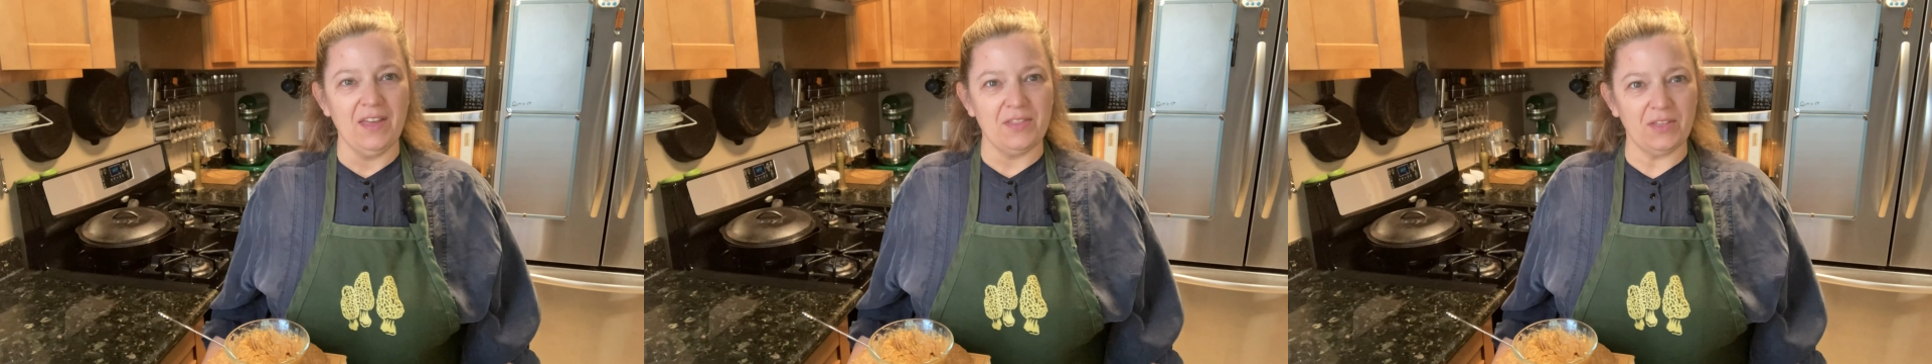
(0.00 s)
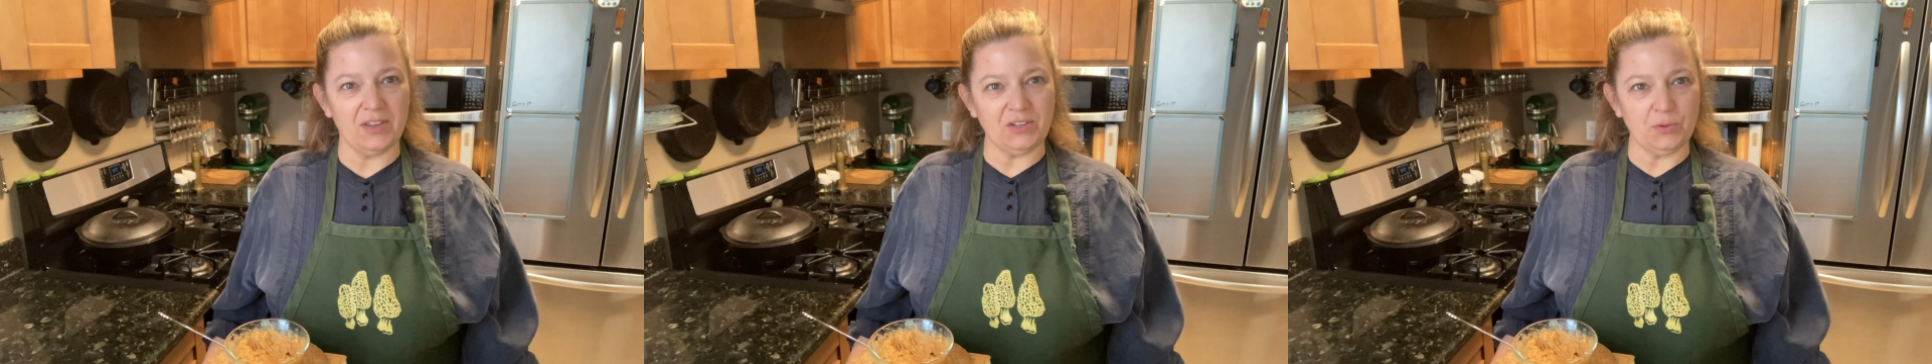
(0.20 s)

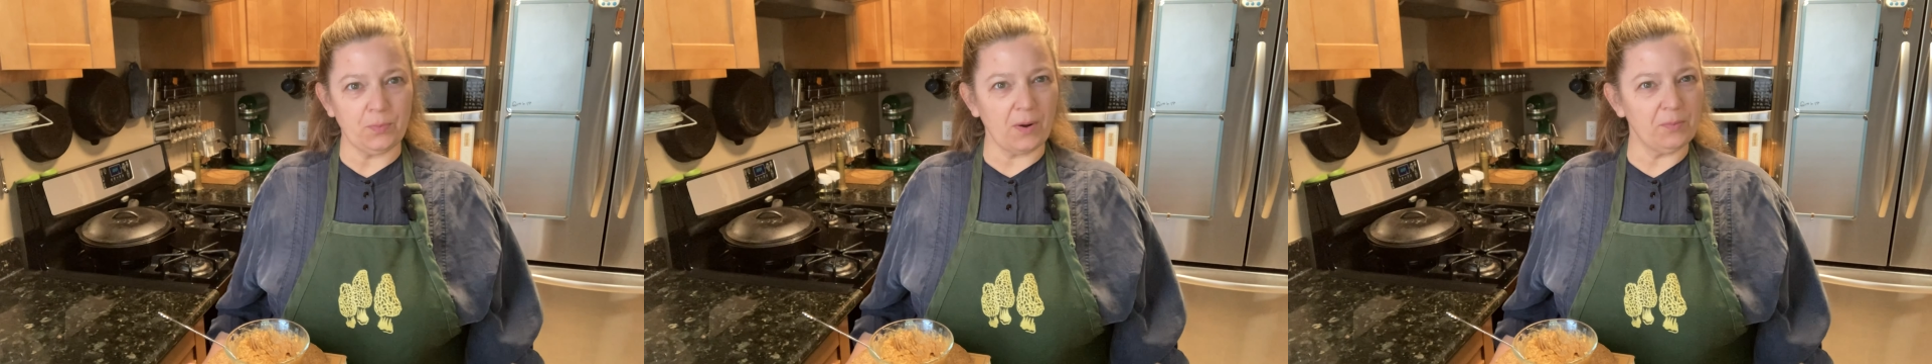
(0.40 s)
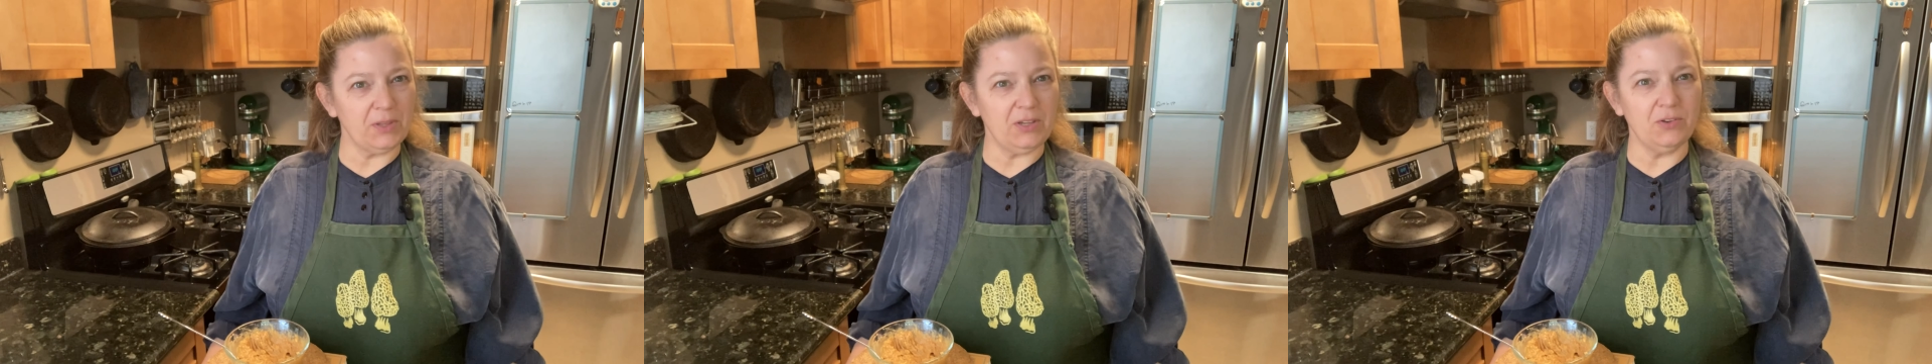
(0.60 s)
that you
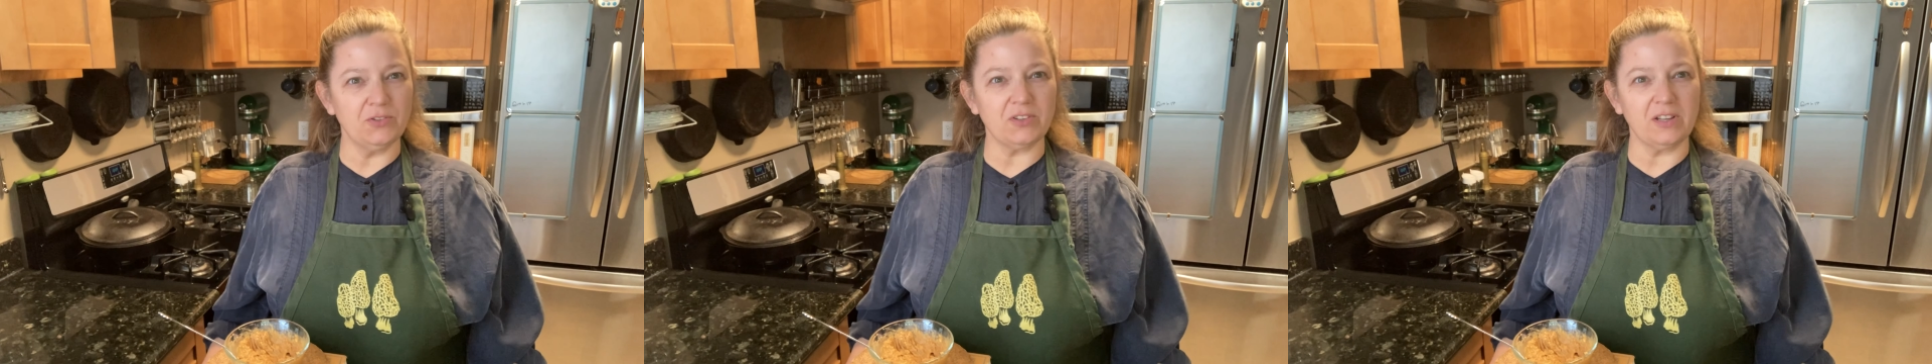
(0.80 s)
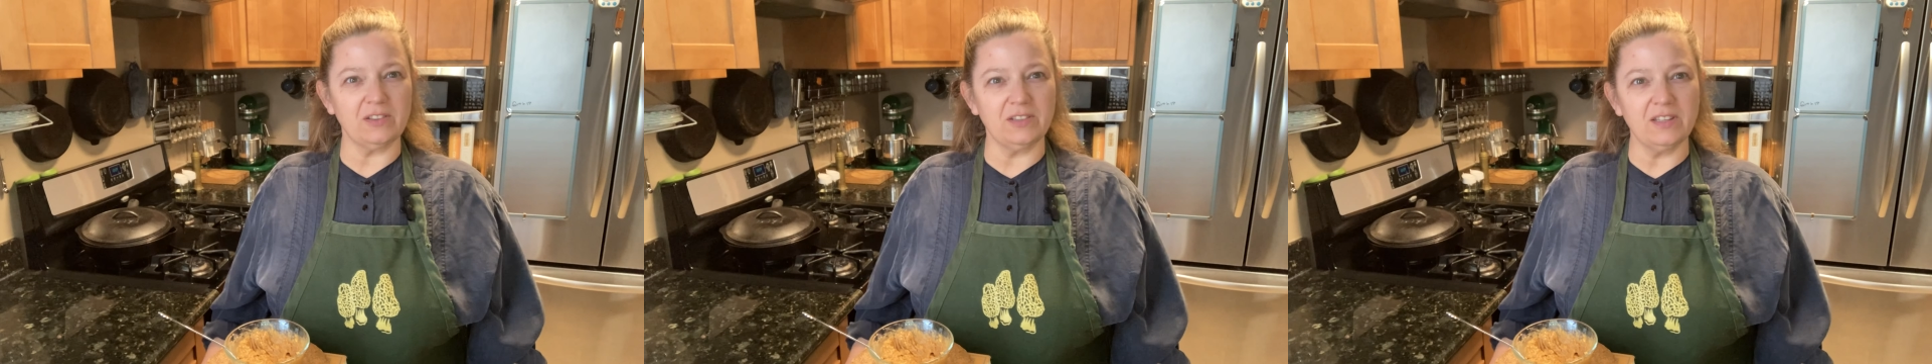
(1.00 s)
probably use
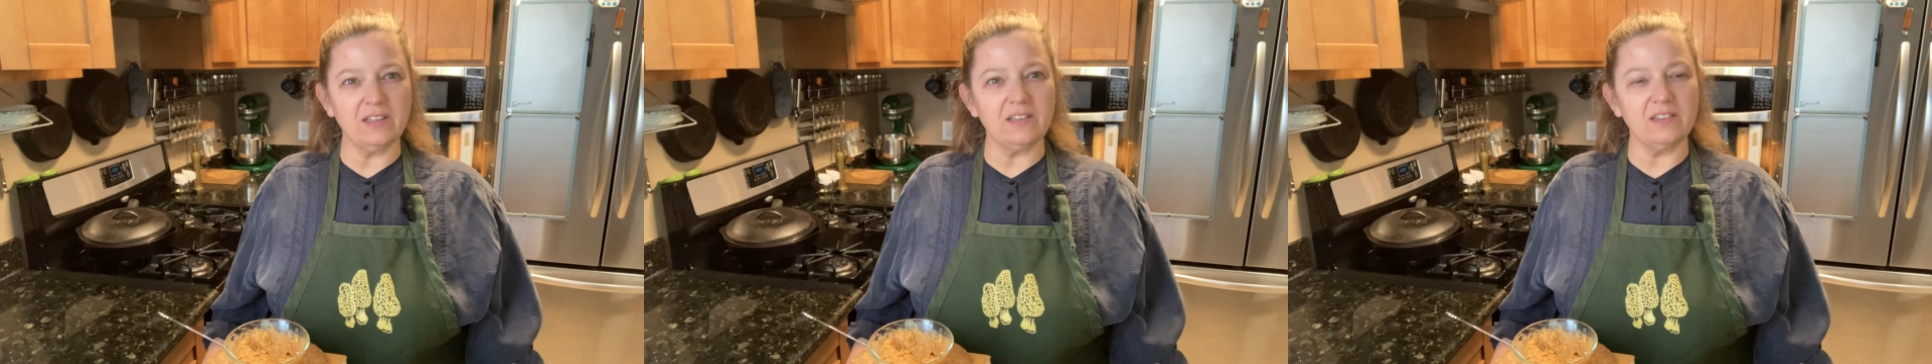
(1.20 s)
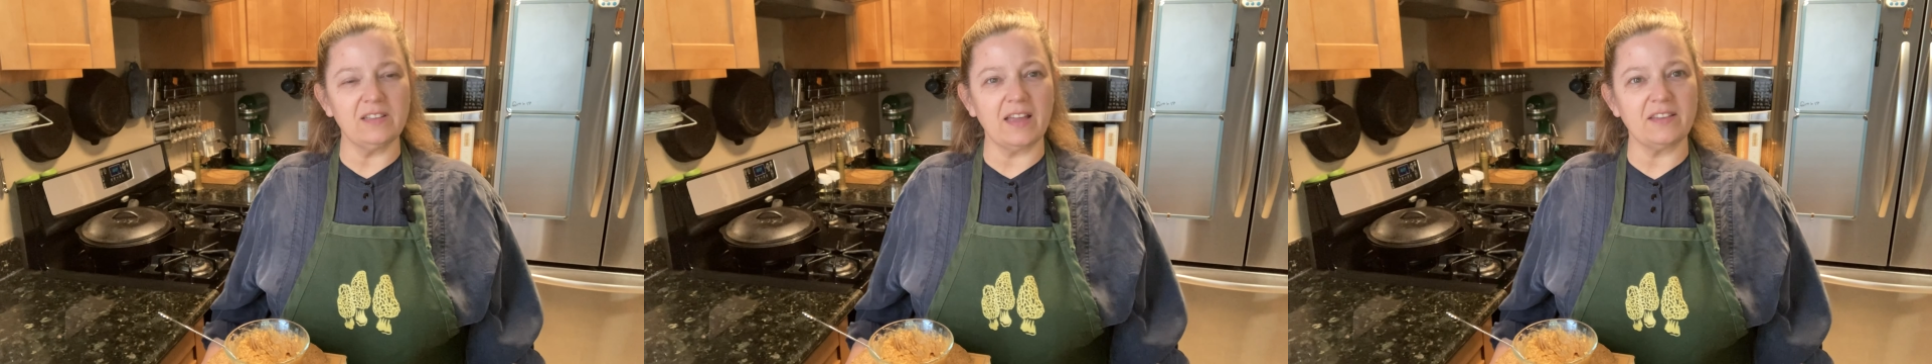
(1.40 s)
a
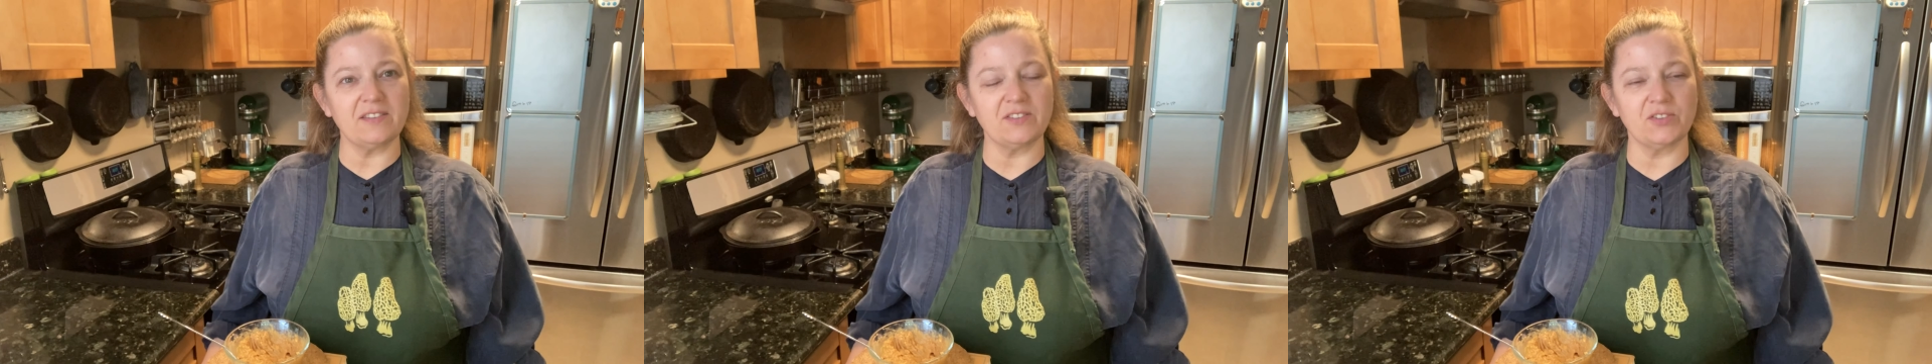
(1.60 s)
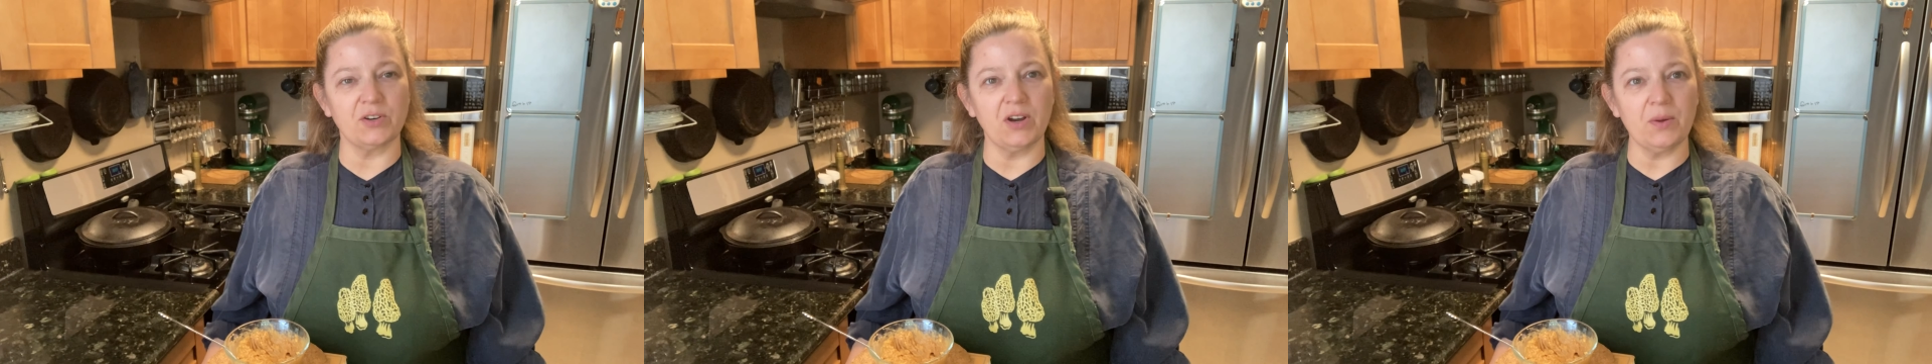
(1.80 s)
little
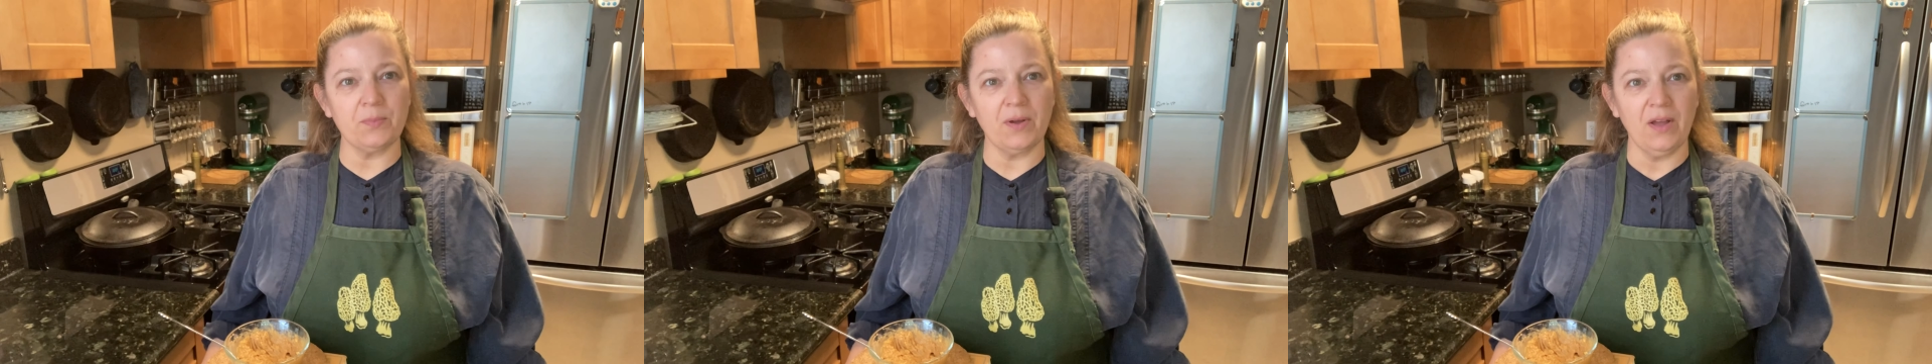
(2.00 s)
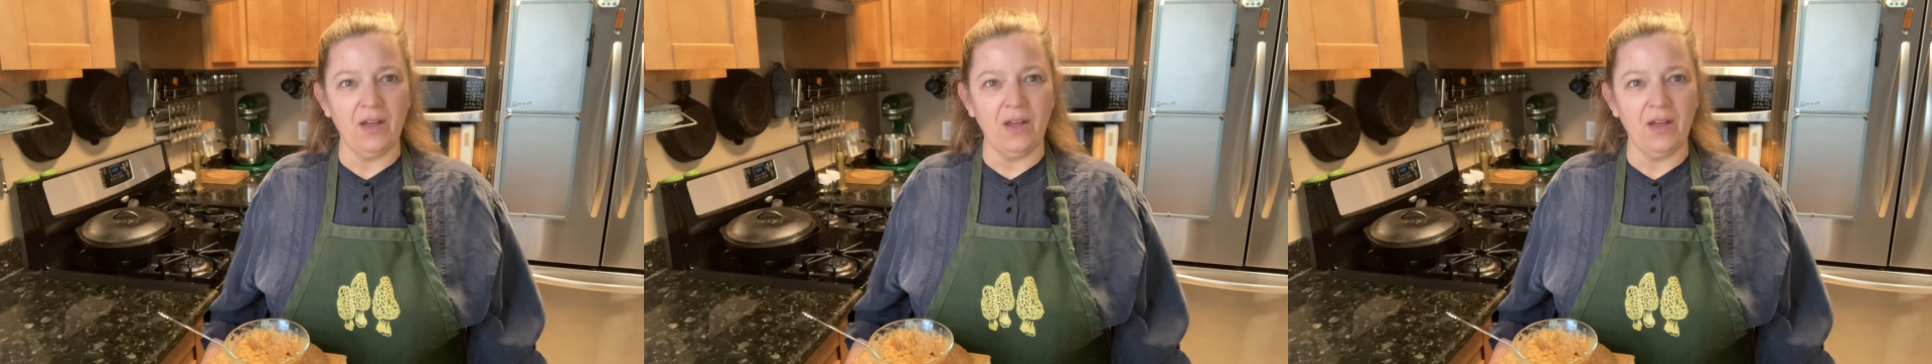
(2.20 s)
less syrup.